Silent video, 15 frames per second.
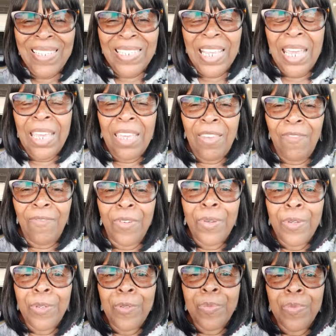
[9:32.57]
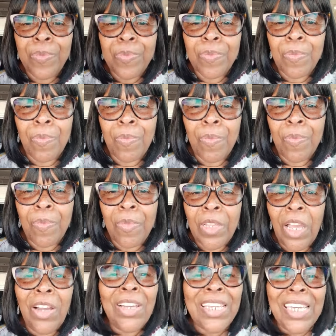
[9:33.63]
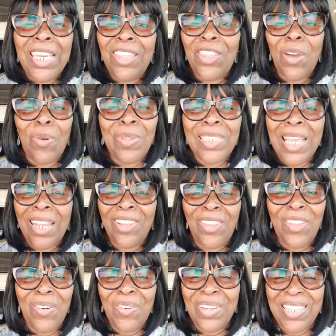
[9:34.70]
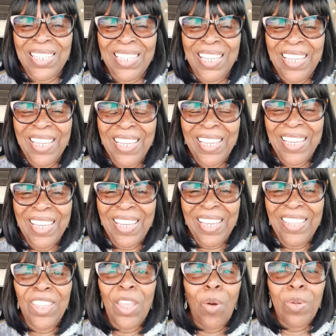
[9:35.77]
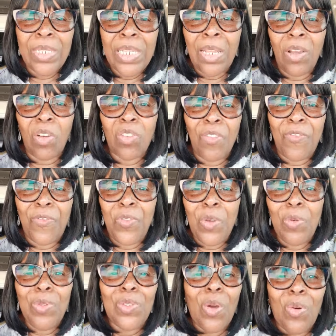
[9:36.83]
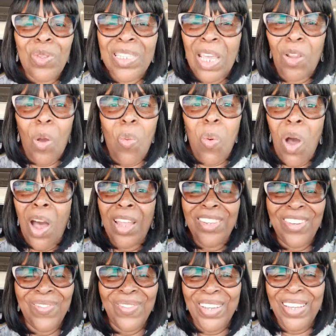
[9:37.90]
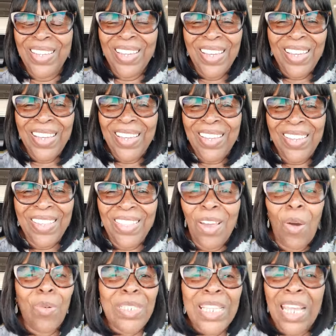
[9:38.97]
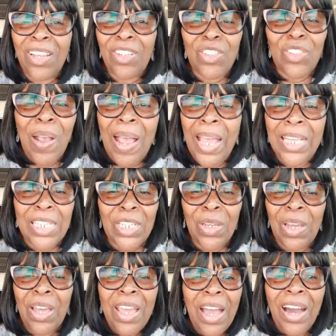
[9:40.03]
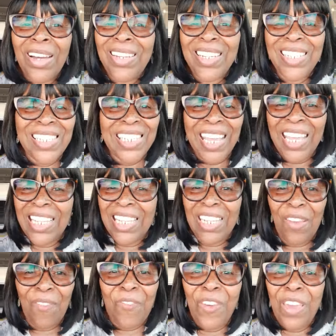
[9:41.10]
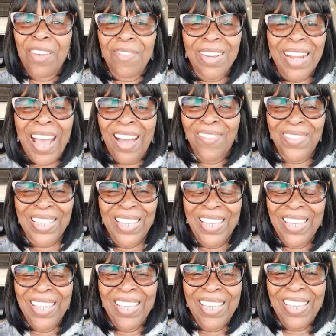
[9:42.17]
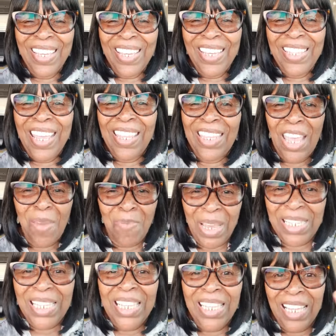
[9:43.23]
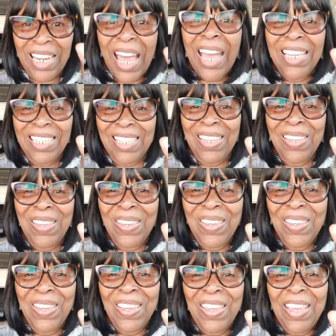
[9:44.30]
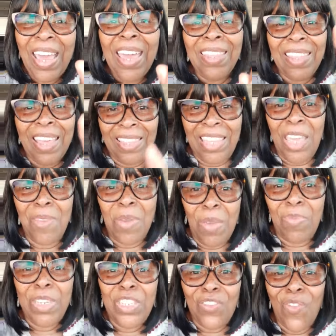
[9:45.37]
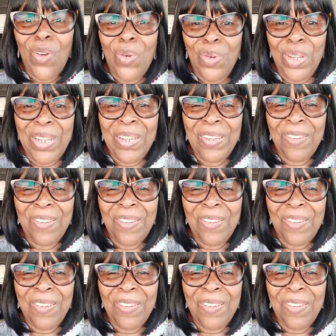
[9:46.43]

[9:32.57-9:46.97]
save, again, those that are lost, those that are confused, those that are wandering, those that are trying to understand it and figure it out, that they may see the light and that they may be drawn.